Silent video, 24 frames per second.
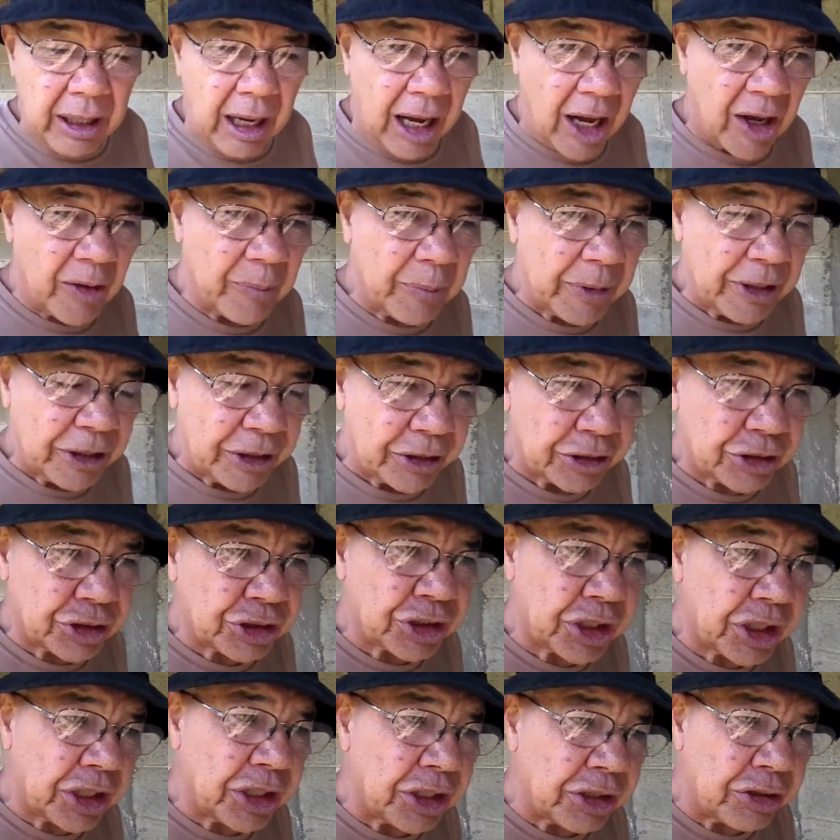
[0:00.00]
I mean,
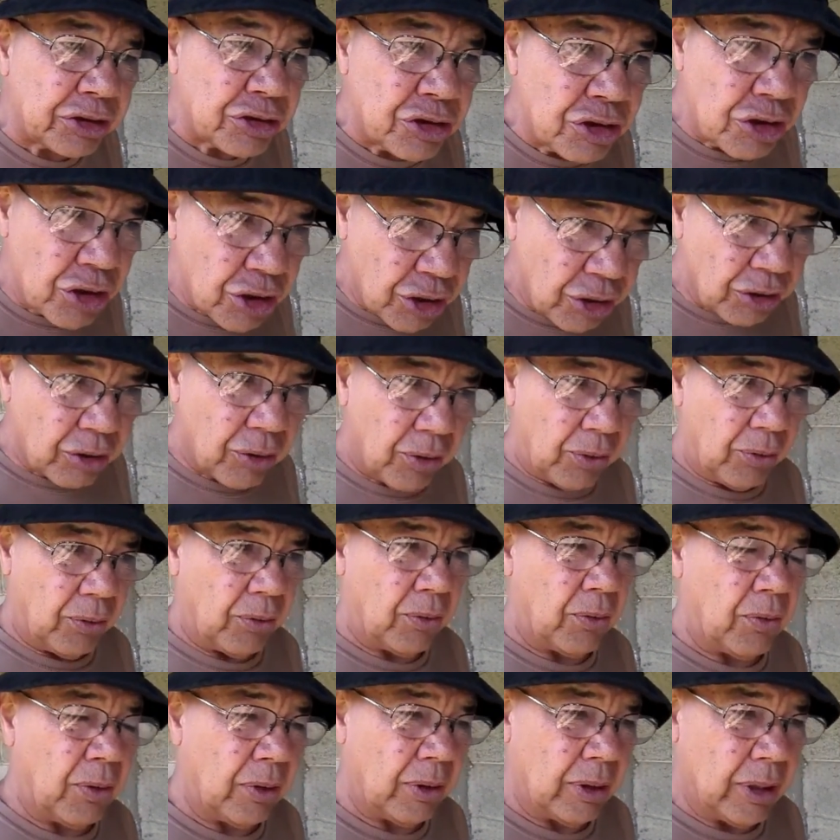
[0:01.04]
she
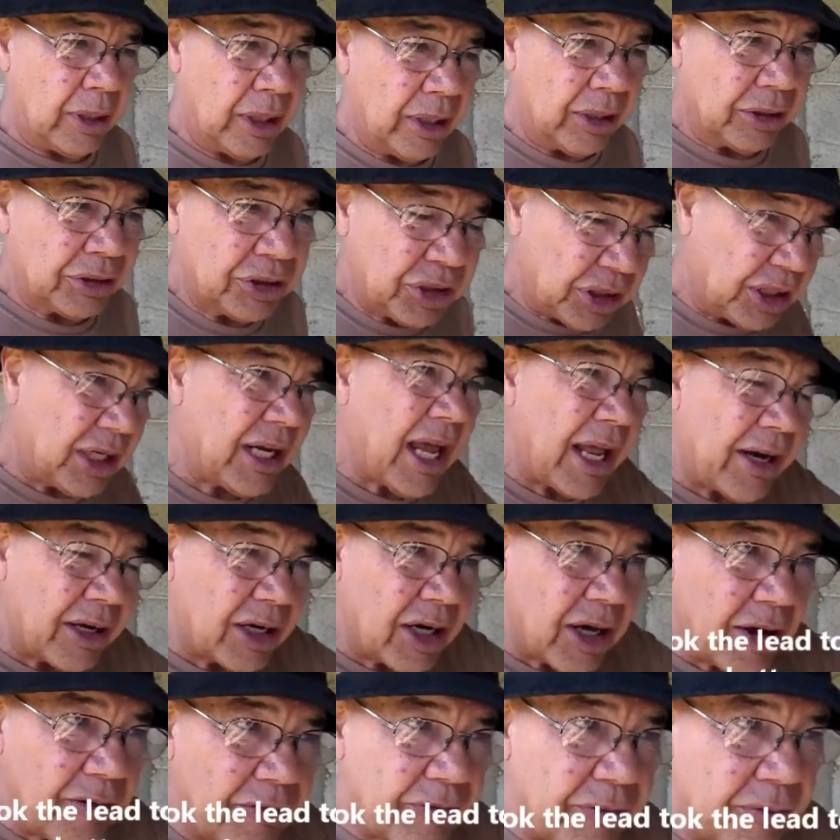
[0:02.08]
knew, she had
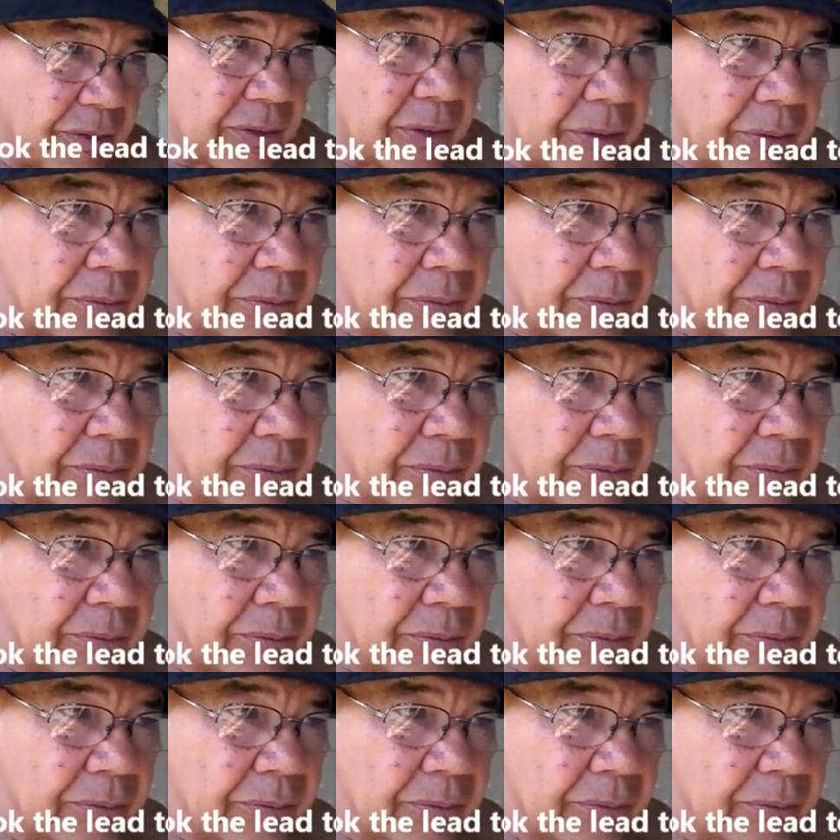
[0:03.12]
enough